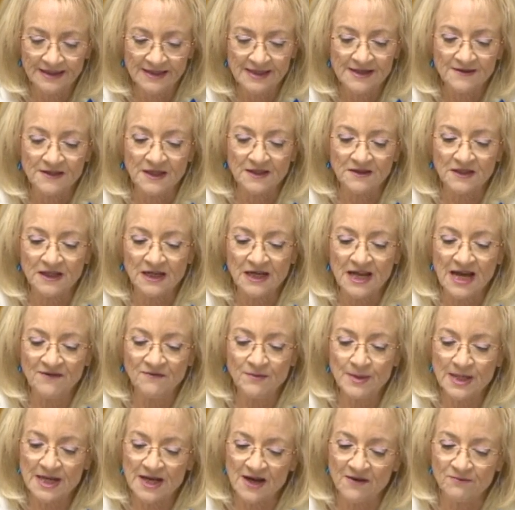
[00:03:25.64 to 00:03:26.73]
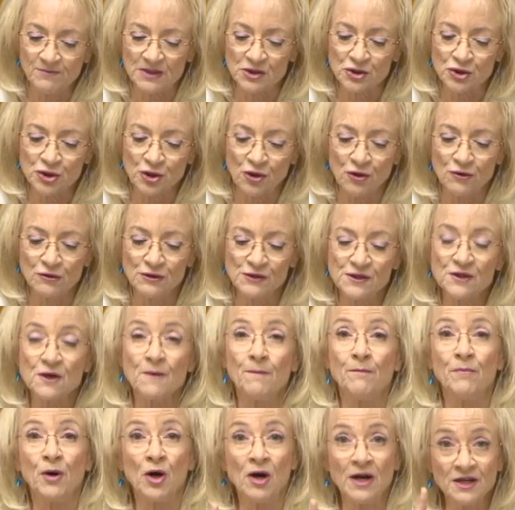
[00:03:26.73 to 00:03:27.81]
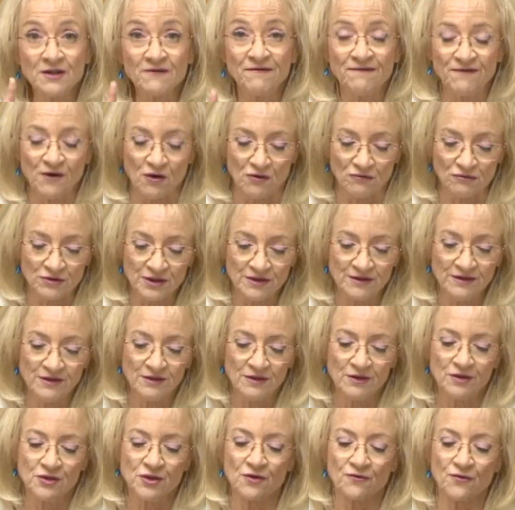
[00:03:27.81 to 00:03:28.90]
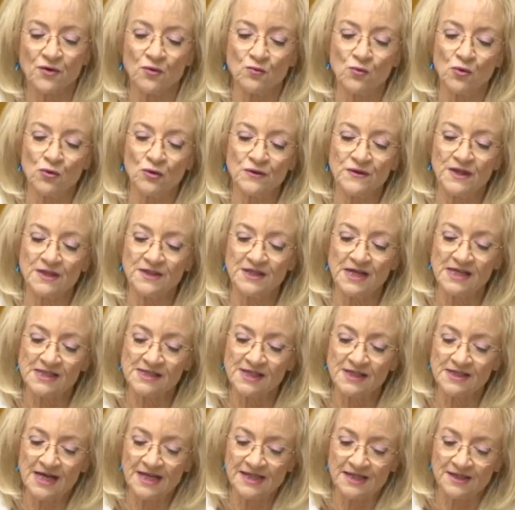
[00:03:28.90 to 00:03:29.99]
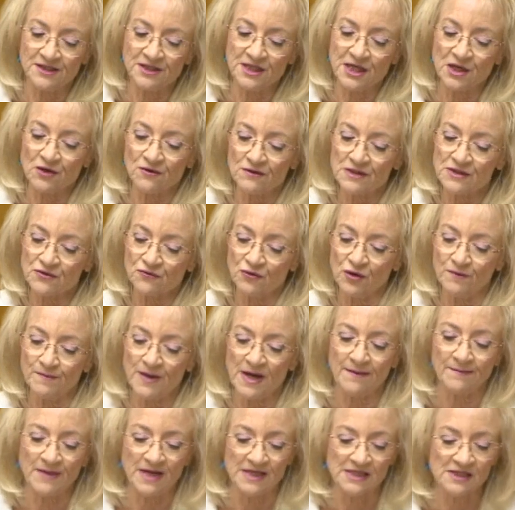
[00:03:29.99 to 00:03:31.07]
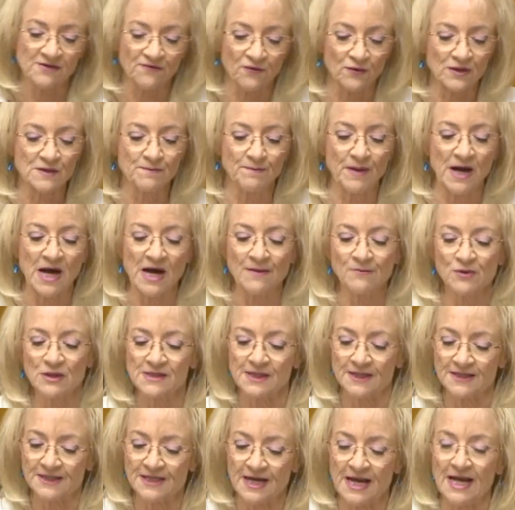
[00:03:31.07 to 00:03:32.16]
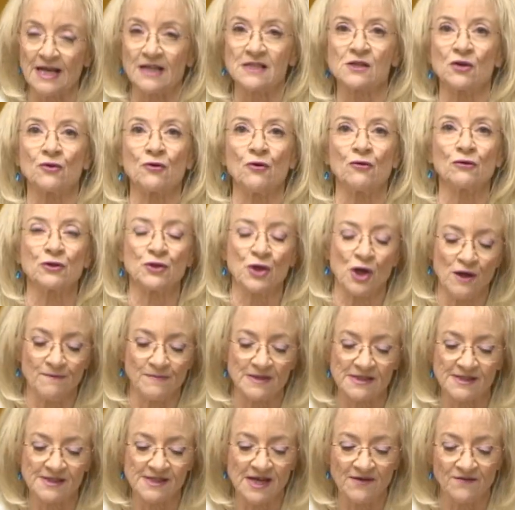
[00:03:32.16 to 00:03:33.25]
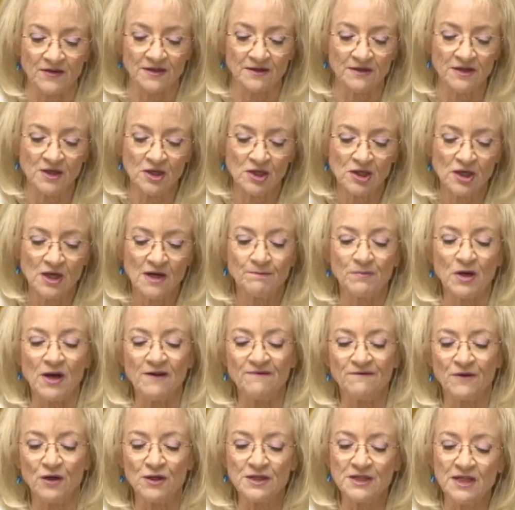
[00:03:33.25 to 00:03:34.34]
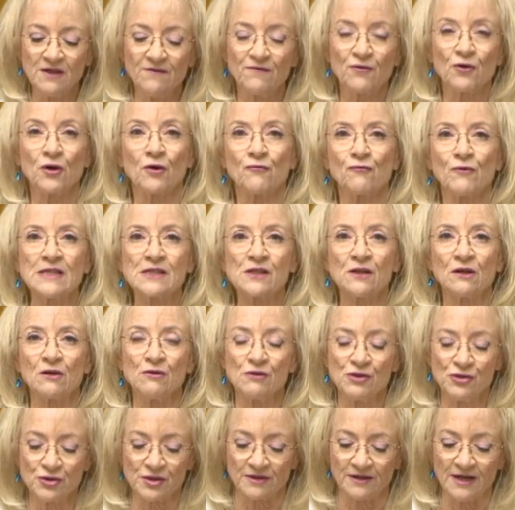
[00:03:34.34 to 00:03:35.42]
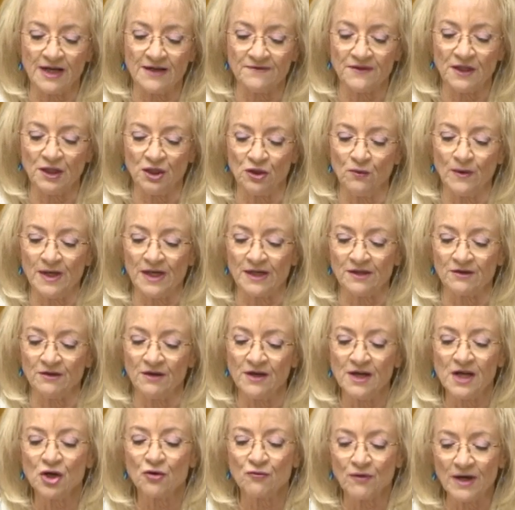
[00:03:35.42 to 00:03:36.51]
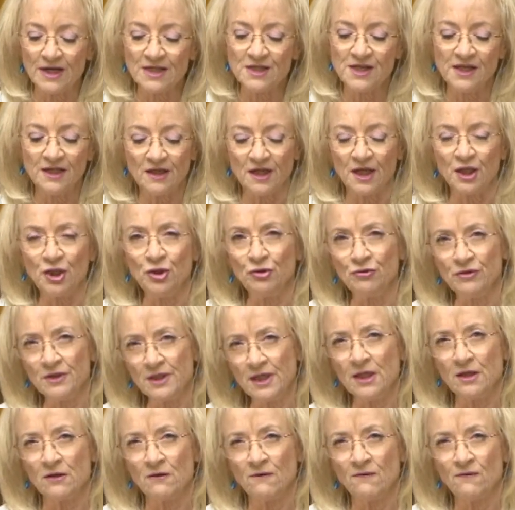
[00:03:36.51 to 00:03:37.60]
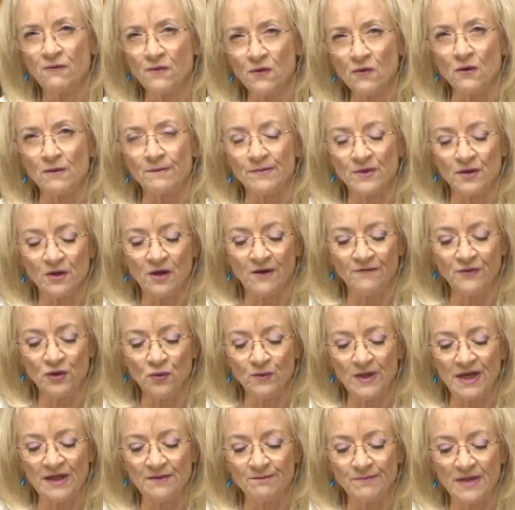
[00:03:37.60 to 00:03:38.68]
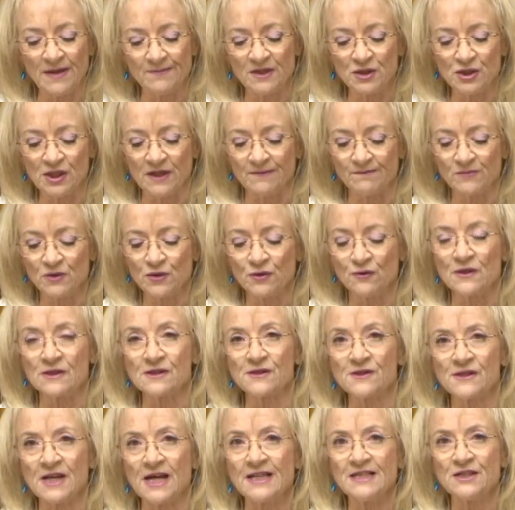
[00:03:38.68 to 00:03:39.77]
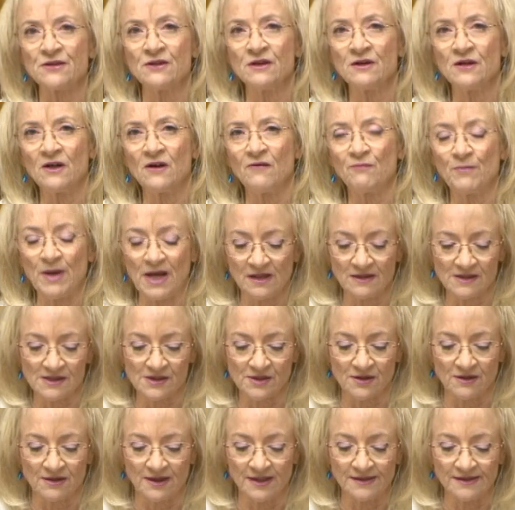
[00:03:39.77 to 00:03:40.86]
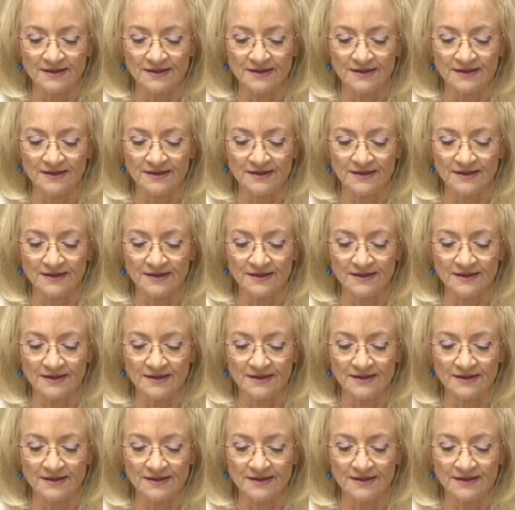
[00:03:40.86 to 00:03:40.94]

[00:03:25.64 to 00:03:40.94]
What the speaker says: that the Labor government chose by default to reward the designated terrorist group Hamas for its barbarous attacks on October 7 by voting for a resolution at the UN granting a unique form of UN membership to the State of Palestine.